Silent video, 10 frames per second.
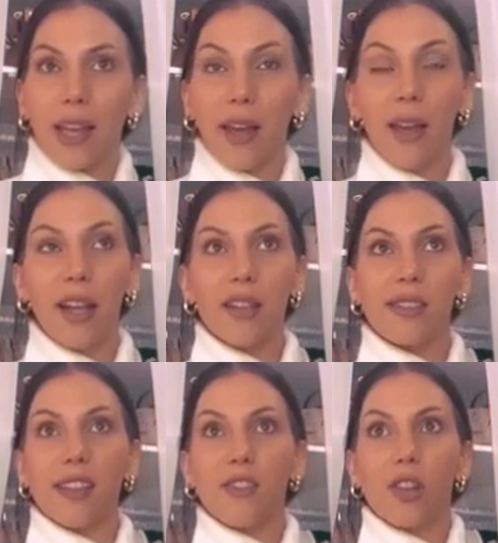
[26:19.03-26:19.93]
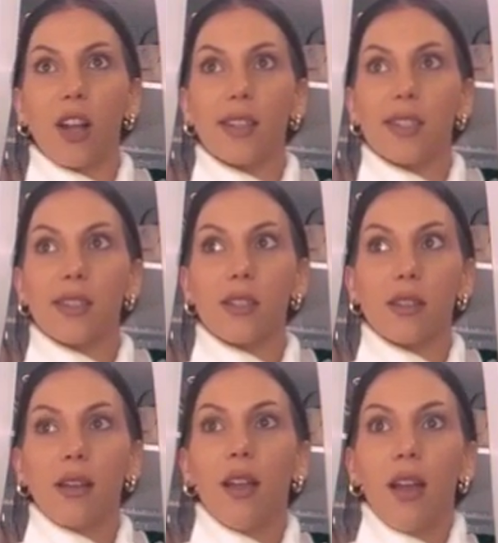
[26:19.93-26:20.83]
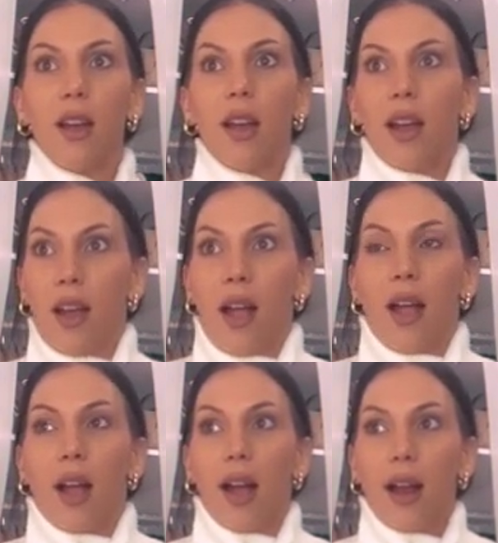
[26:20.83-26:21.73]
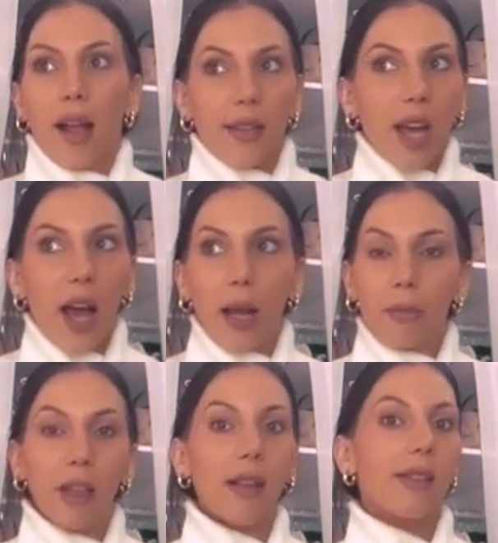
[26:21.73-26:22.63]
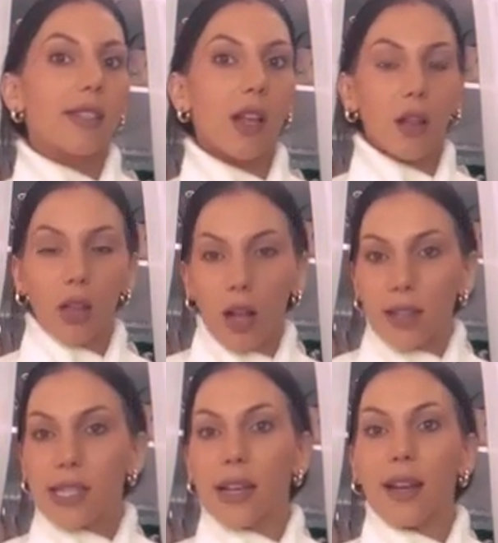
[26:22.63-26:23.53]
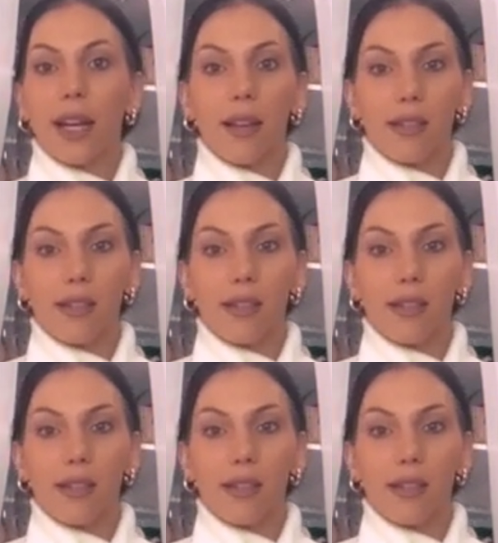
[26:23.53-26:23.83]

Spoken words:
pant is just a timeless closet